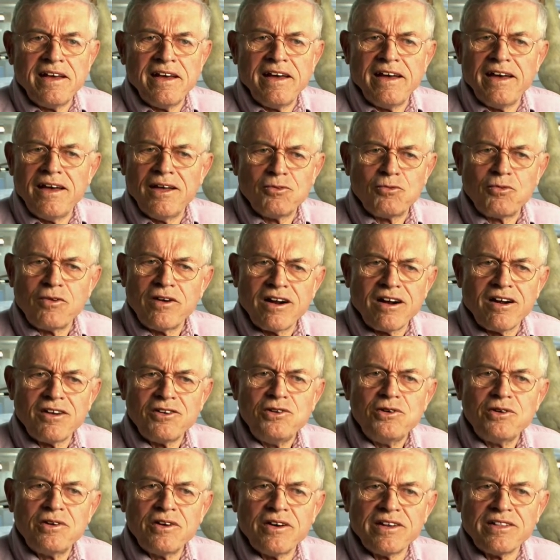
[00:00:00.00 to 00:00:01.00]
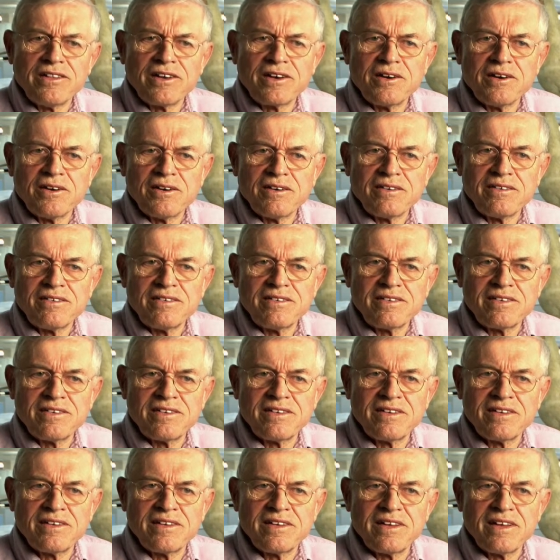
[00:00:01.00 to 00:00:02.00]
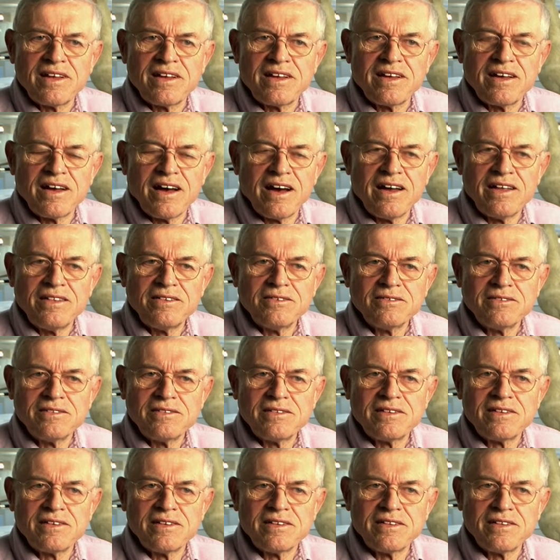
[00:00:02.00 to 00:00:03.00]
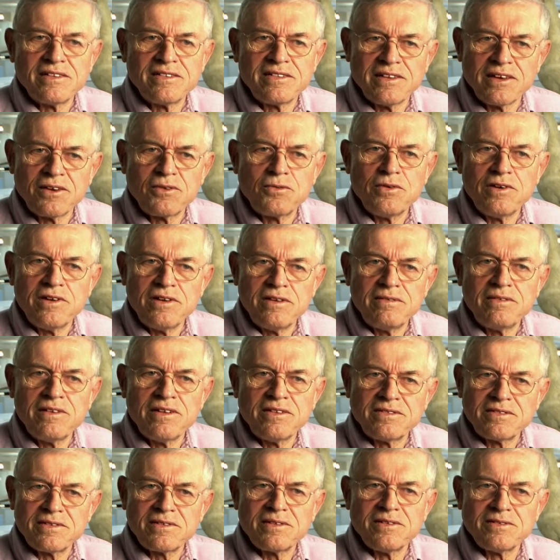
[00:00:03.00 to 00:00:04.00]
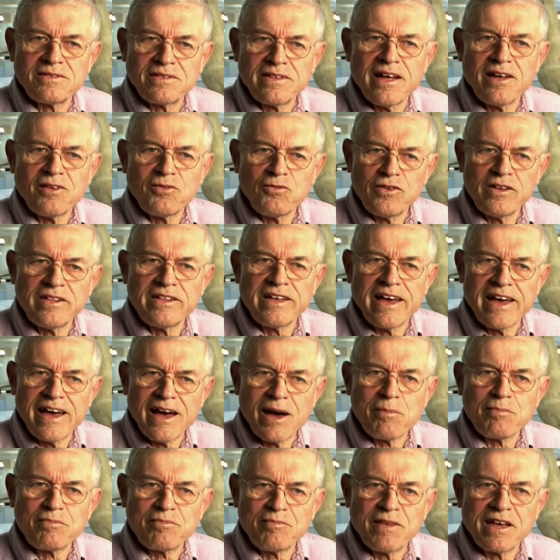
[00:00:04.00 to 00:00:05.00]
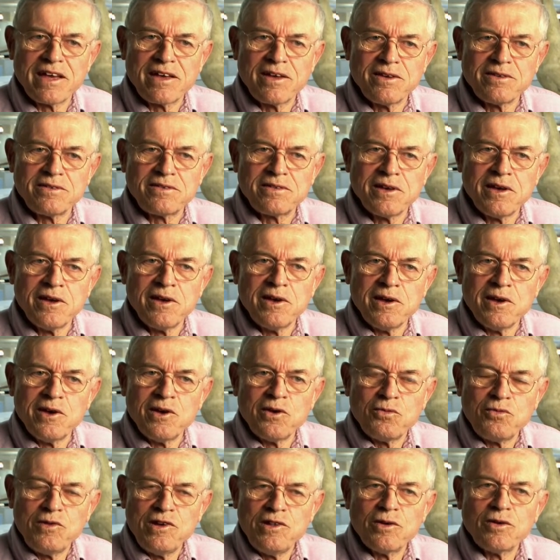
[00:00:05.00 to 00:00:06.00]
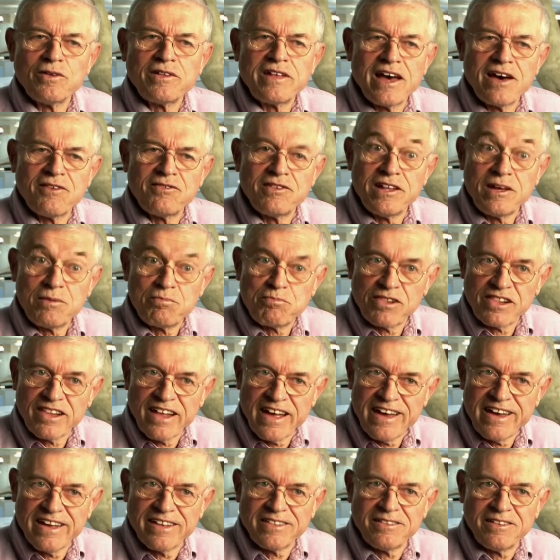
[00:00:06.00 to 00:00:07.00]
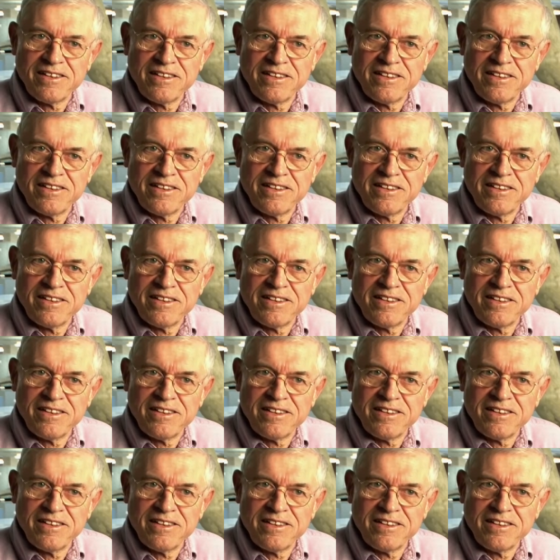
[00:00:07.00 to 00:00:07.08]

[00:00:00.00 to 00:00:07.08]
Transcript: And where are you going to go? I don't think it's not really apt because we don't have any plan.